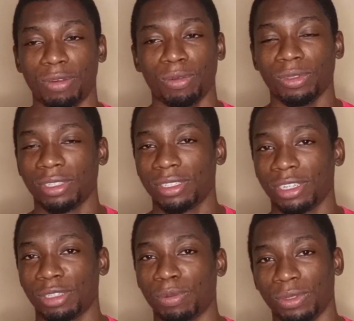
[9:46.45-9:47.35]
I will not
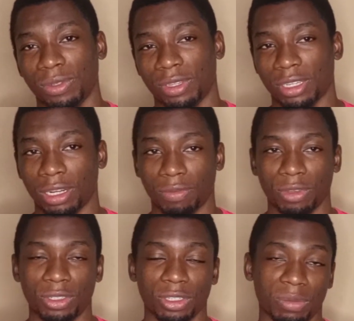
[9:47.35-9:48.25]
respond to those kind of
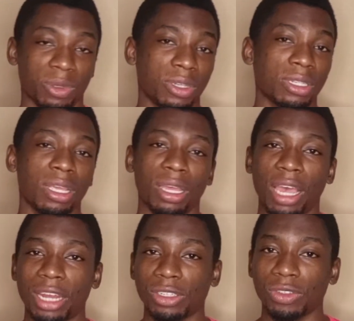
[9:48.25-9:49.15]
questions because
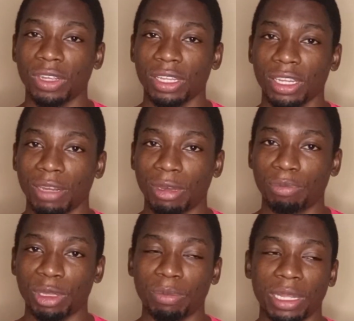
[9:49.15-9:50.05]
I don't know anything about
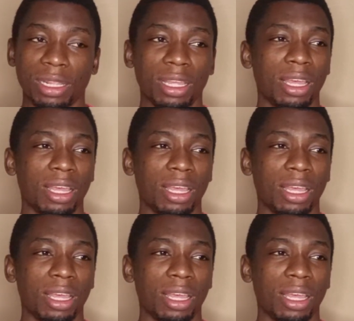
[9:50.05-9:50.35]
PayPal.